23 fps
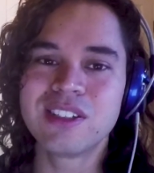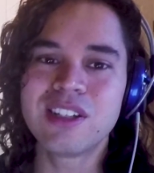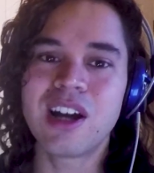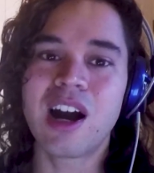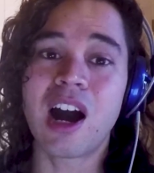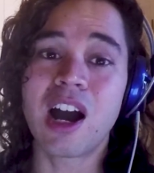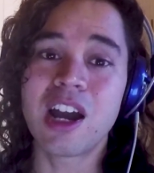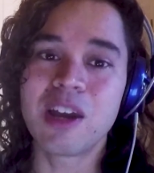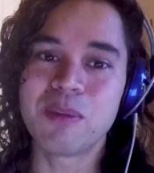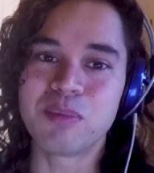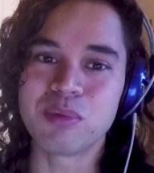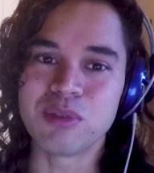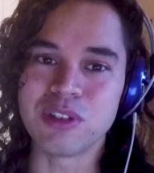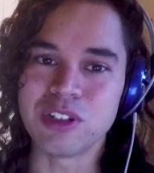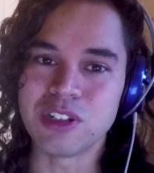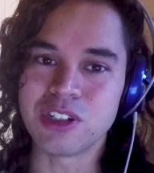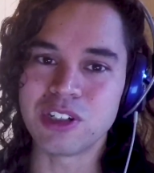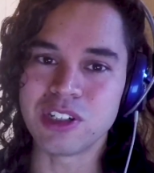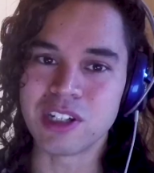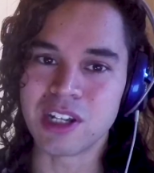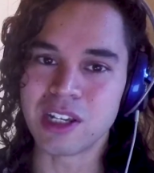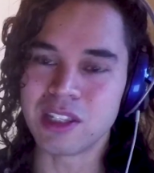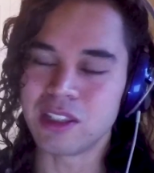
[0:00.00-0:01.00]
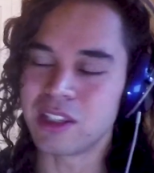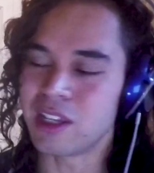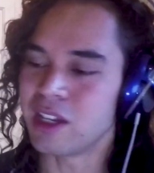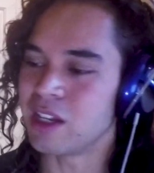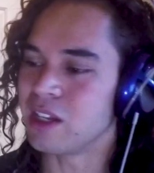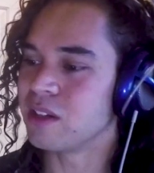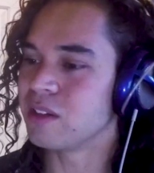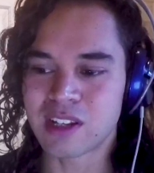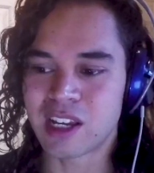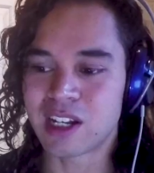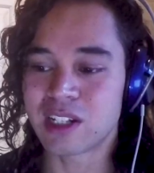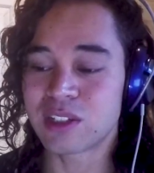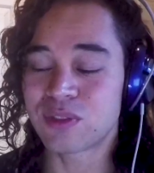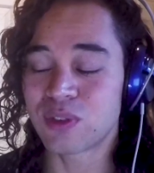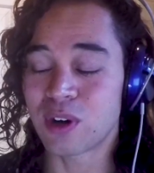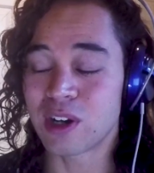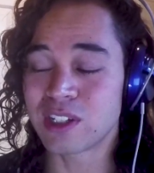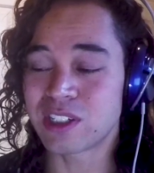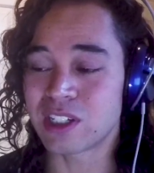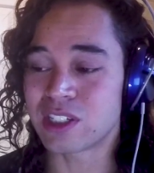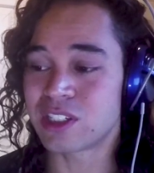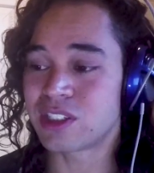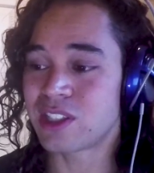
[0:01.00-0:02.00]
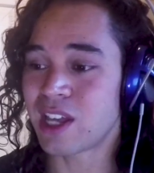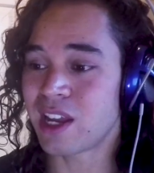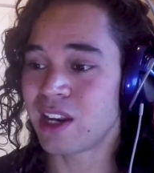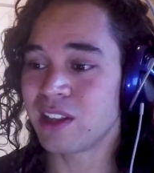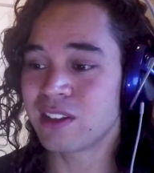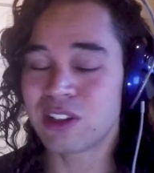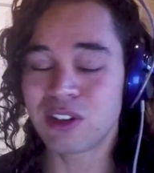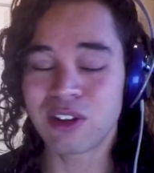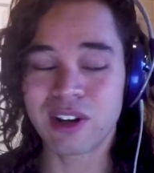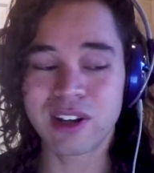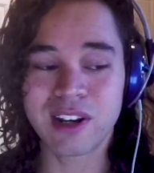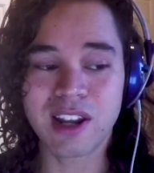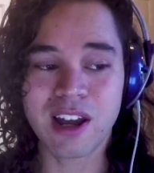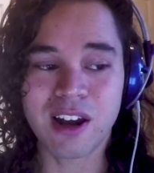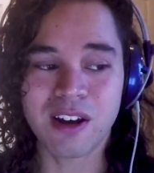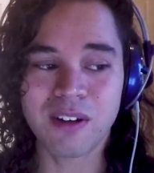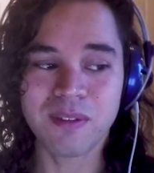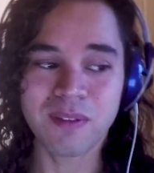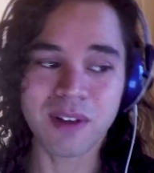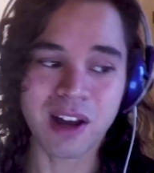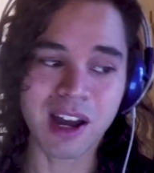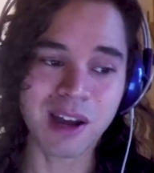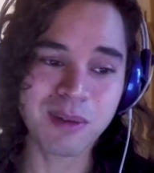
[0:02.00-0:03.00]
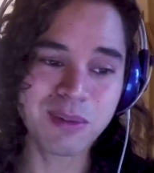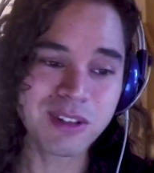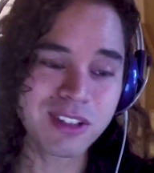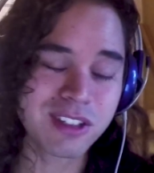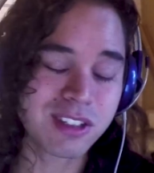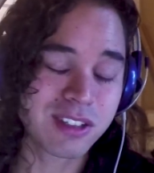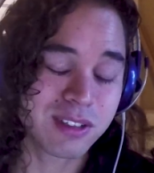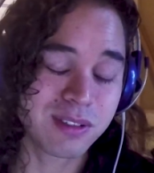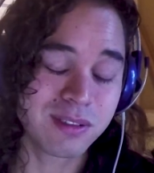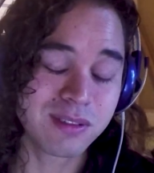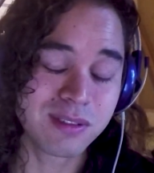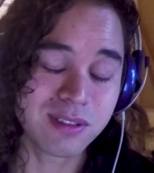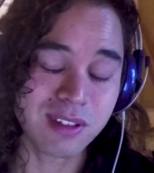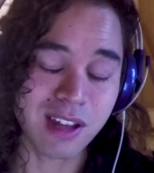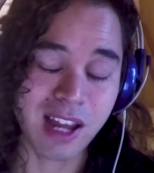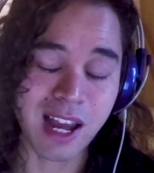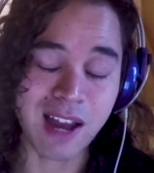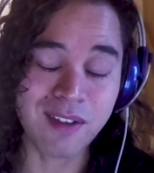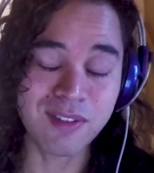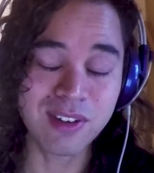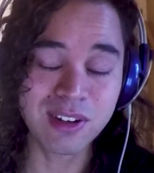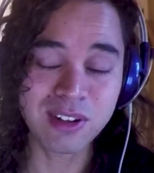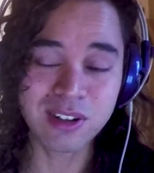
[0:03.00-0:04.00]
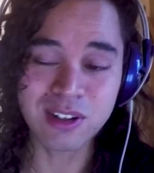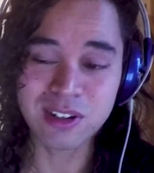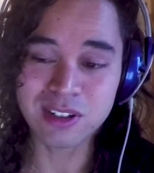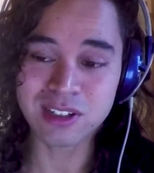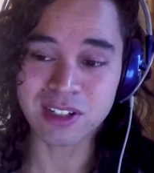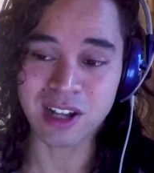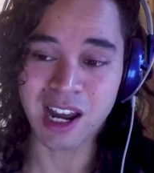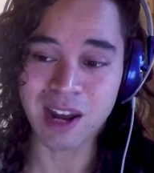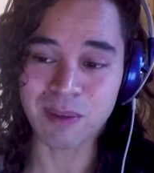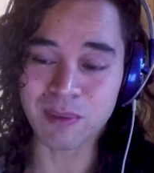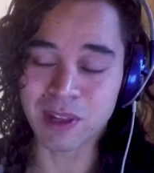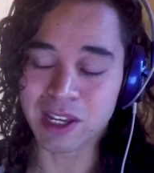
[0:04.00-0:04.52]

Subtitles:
I appreciate that. And as far as aesthetically right now, I'm just having a good time.